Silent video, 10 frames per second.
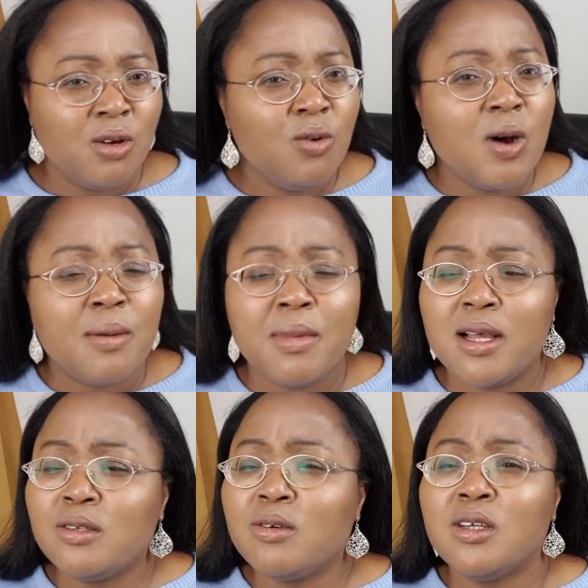Who am I?
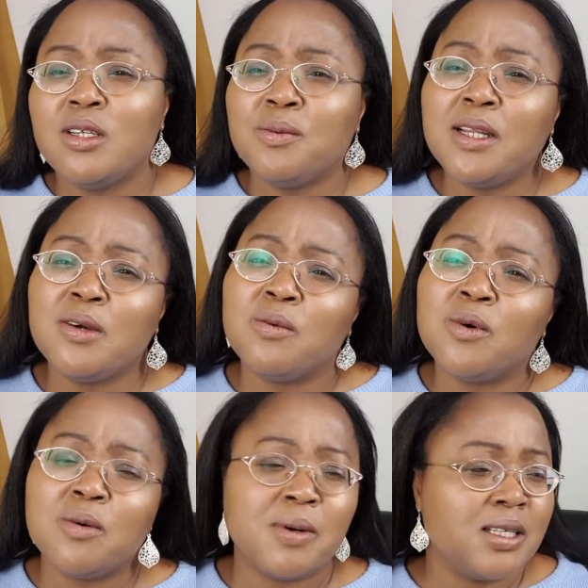So the way they
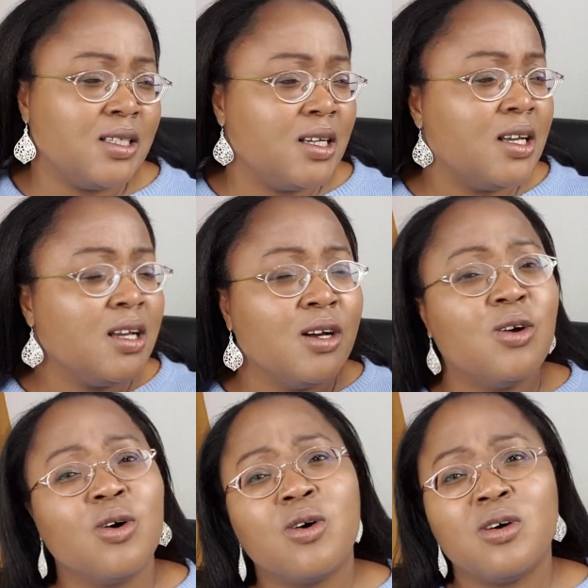woke up and say
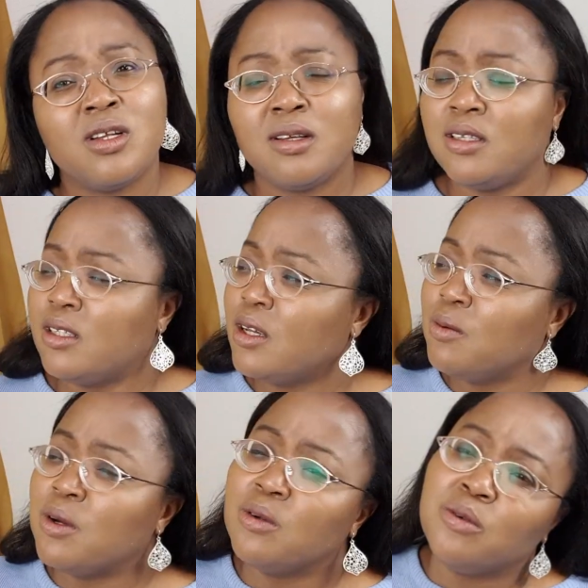God called them, the same
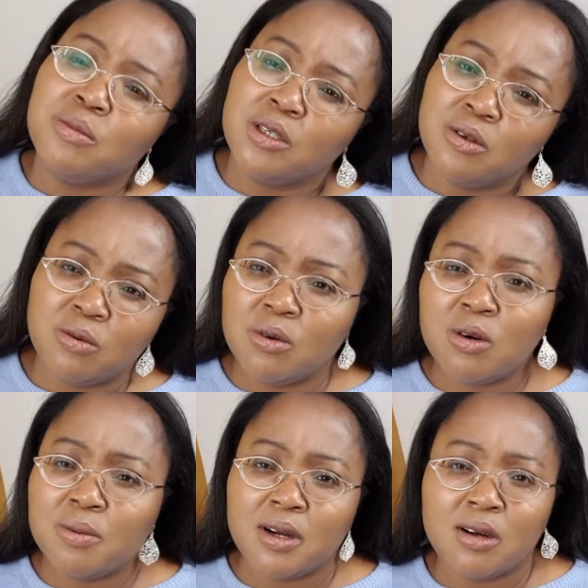way Odumeje woke
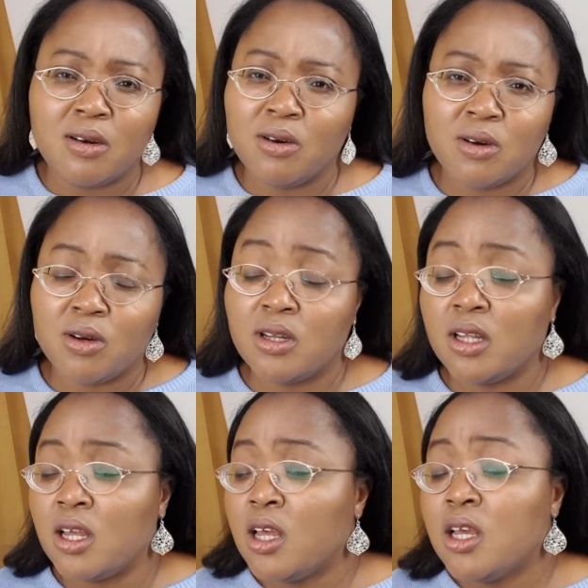up and God called them.